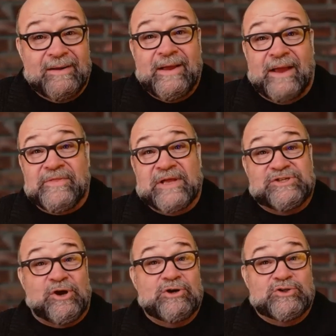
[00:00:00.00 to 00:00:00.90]
and they
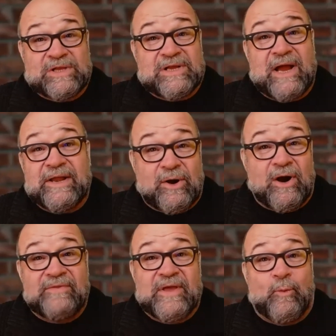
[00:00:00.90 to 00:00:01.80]
chose what kind of car
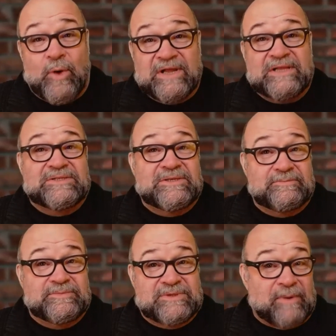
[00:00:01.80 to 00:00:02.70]
they wanted
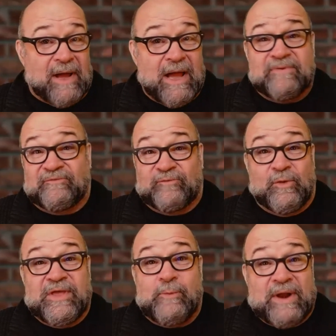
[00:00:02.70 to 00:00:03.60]
to buy before
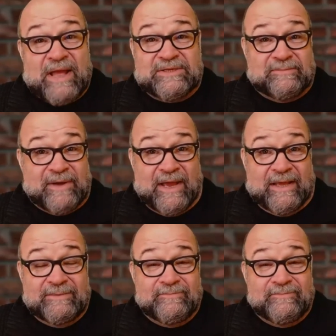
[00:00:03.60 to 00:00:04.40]
they went out to buy it,